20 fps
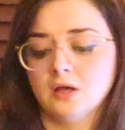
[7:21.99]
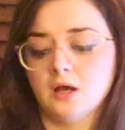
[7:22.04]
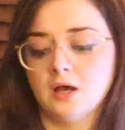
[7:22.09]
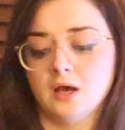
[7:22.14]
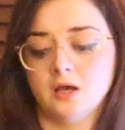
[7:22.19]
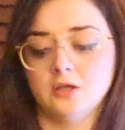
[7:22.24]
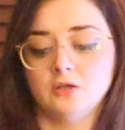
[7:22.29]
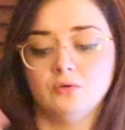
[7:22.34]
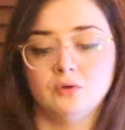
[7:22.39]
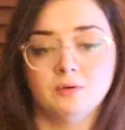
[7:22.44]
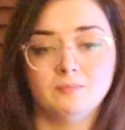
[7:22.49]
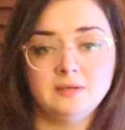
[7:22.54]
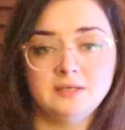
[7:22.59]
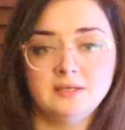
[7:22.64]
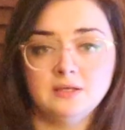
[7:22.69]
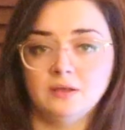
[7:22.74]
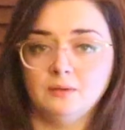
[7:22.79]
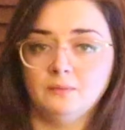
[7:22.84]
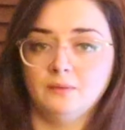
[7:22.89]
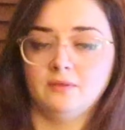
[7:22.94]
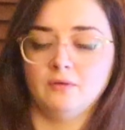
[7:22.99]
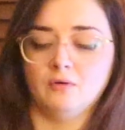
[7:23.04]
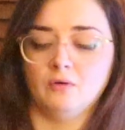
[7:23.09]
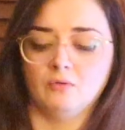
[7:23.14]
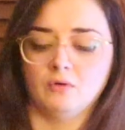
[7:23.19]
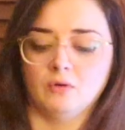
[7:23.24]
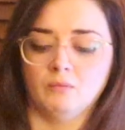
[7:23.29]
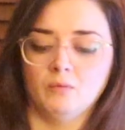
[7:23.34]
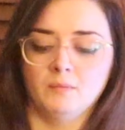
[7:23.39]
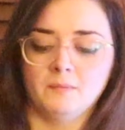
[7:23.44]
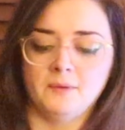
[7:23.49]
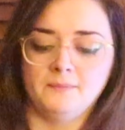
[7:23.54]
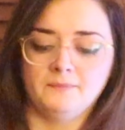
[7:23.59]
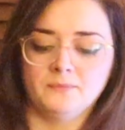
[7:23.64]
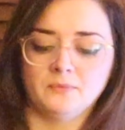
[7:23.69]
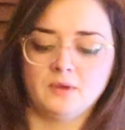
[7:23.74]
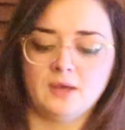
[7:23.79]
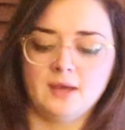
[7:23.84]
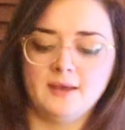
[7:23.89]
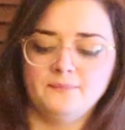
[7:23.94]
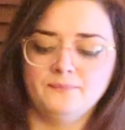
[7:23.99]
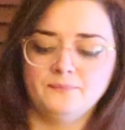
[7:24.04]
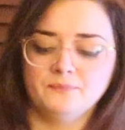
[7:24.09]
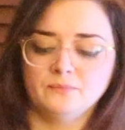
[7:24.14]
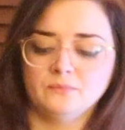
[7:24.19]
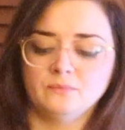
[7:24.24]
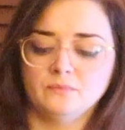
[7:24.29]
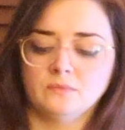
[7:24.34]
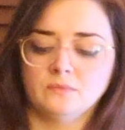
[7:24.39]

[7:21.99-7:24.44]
Uh, you could be dealing with the older woman, okay?